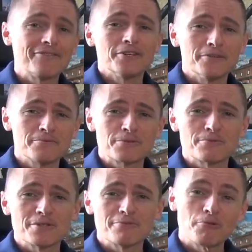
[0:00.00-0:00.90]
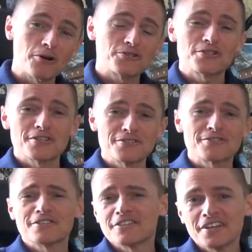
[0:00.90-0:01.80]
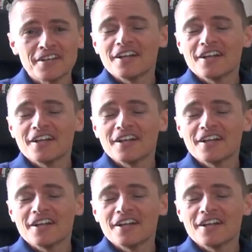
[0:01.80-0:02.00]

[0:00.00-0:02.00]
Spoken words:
films with watches, and